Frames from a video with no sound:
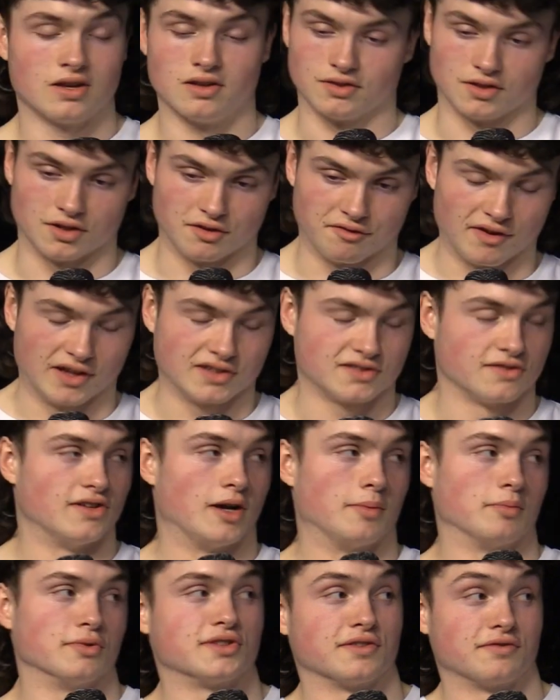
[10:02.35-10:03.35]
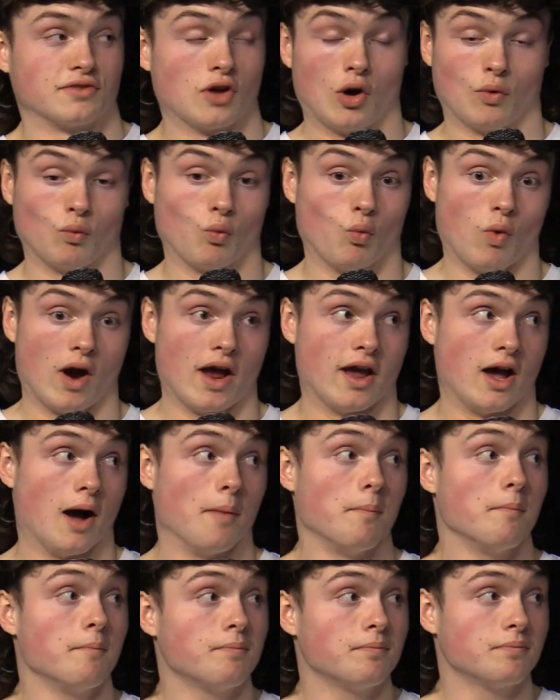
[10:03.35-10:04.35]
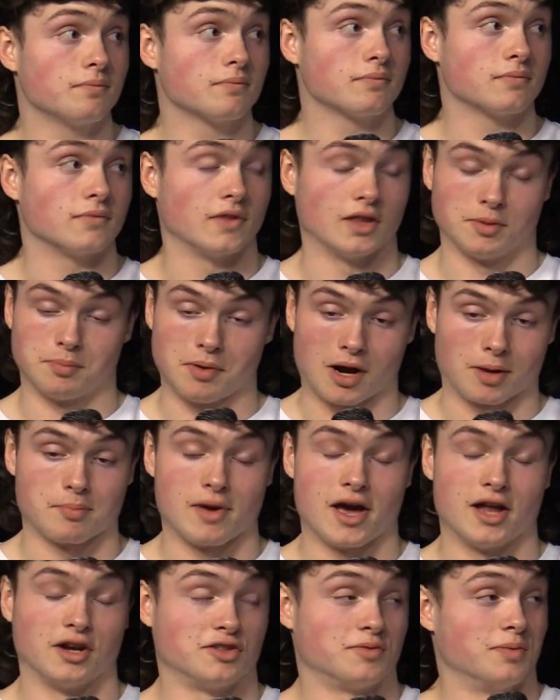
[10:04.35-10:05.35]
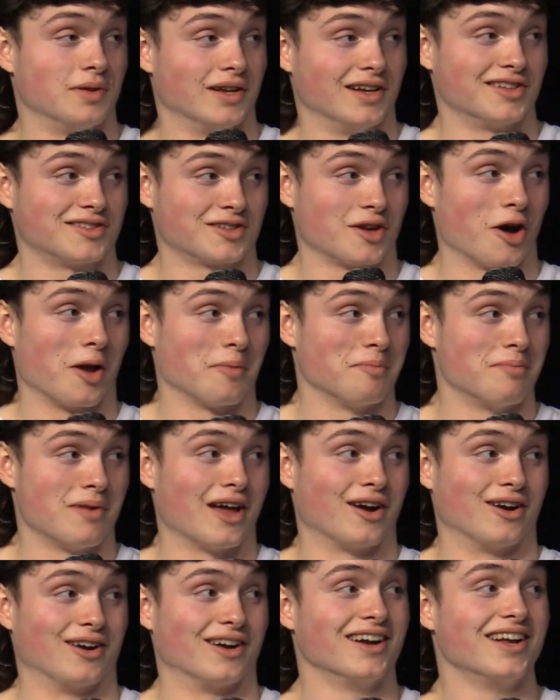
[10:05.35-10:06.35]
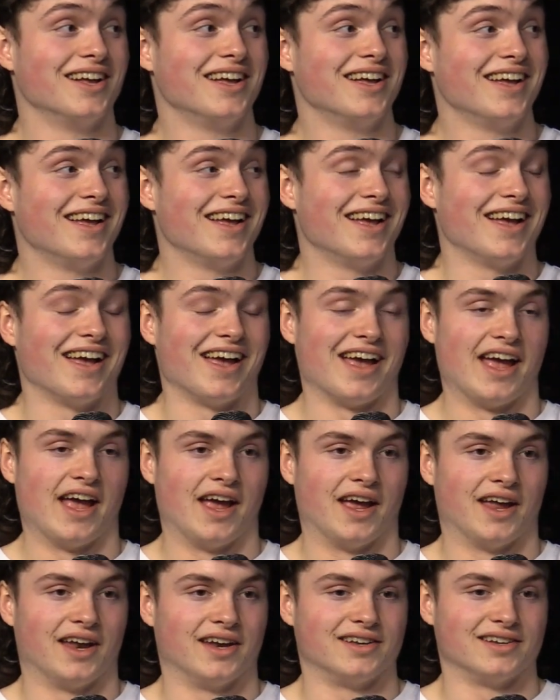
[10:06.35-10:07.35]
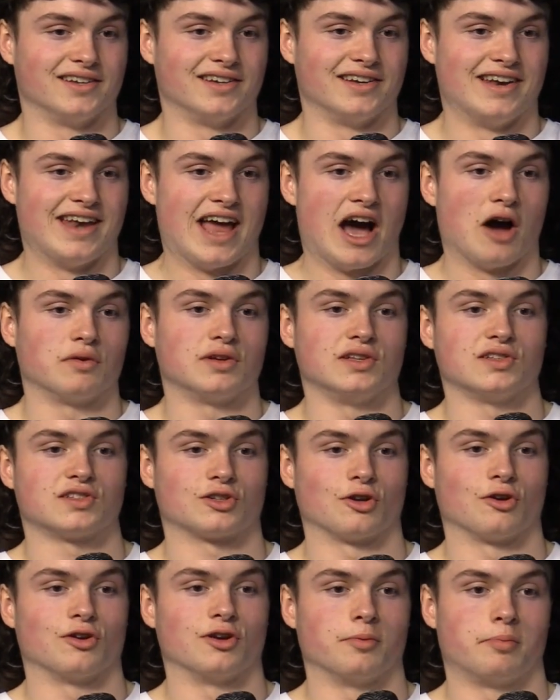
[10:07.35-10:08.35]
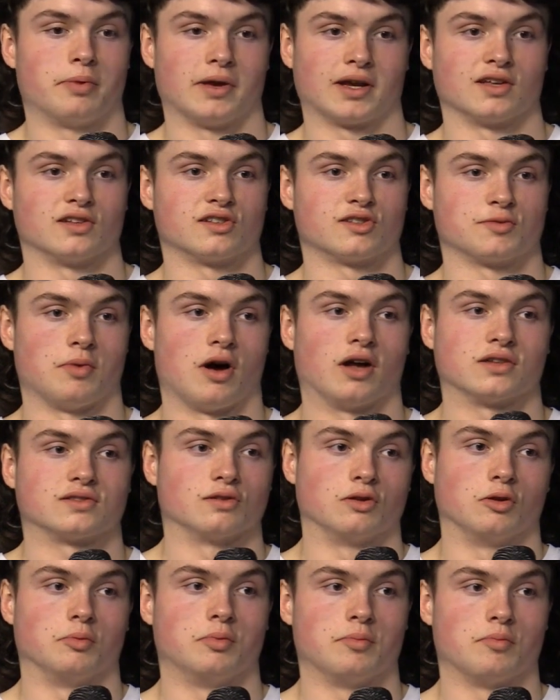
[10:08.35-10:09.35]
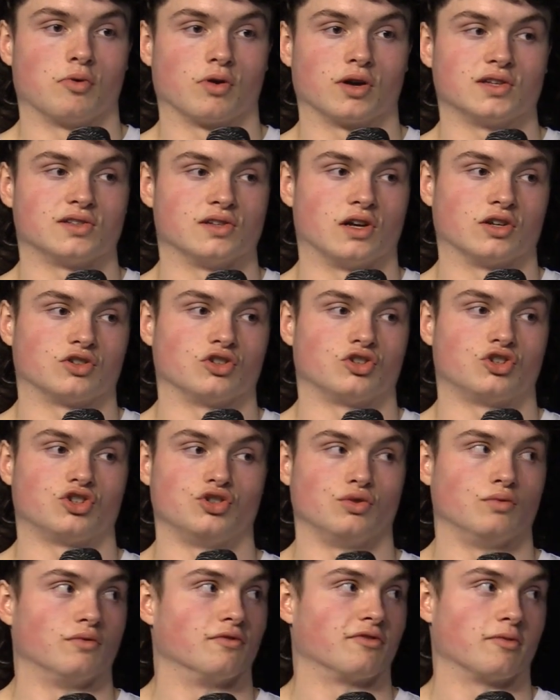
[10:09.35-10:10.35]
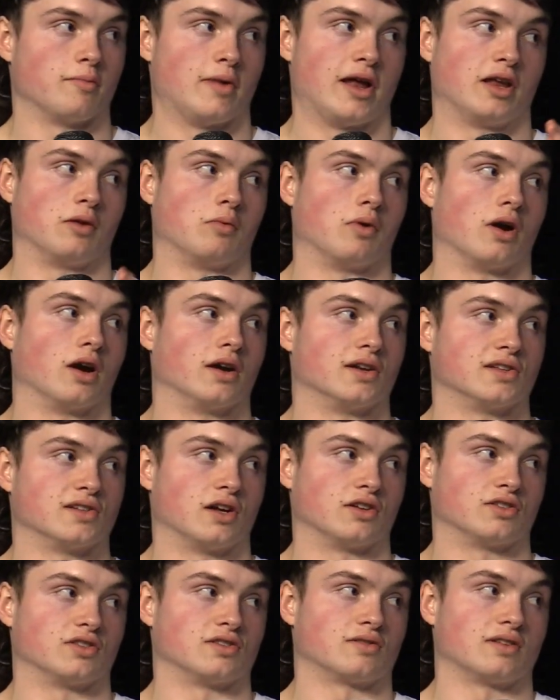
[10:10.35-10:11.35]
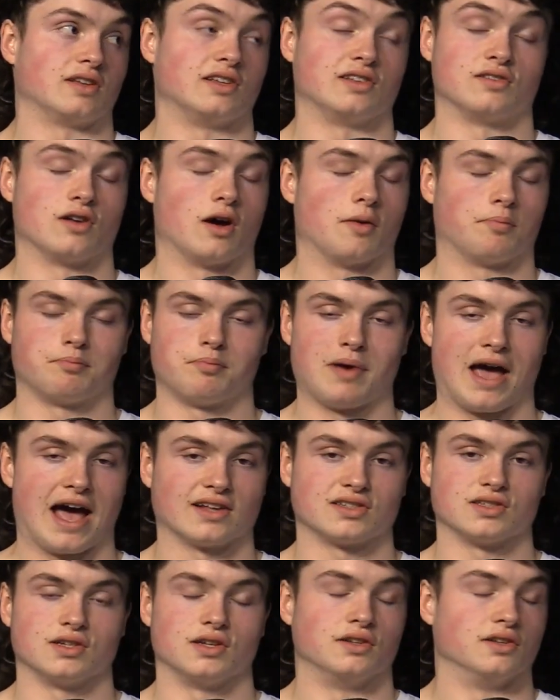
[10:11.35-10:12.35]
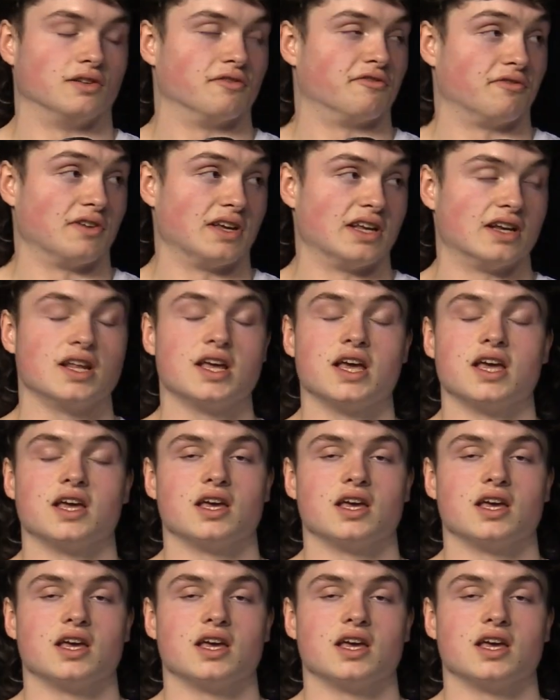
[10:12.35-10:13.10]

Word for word: The defensive numbers have gone way up. Yeah the puck management has gotten better. Yeah. And now he's starting to pick his spots a little bit more. He's not just shooting from anywhere. He's not just he's not passing it in defeat.